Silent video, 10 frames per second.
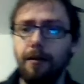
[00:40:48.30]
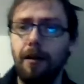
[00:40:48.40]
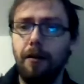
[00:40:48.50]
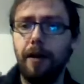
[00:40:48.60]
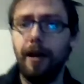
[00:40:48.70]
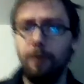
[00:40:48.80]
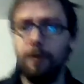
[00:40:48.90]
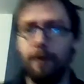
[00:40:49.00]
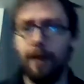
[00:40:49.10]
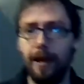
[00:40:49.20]
okay
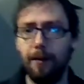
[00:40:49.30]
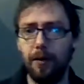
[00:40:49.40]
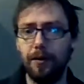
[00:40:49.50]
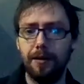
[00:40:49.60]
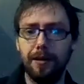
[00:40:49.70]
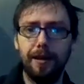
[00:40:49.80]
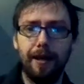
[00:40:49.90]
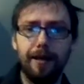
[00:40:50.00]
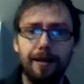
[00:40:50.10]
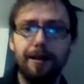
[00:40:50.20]
with that one
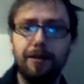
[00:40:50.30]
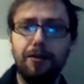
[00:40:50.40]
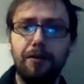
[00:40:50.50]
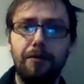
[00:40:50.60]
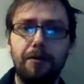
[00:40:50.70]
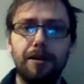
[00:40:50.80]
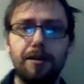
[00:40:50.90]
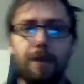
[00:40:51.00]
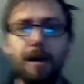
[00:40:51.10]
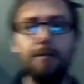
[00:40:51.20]
today. I should
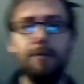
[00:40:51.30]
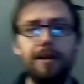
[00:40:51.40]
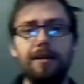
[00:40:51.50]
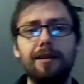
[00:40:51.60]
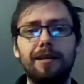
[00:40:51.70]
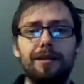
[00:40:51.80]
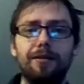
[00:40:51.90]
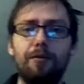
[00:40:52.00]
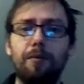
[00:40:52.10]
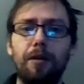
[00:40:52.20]
just about be
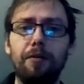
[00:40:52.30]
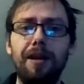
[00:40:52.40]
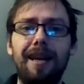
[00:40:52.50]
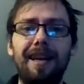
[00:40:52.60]
suitable.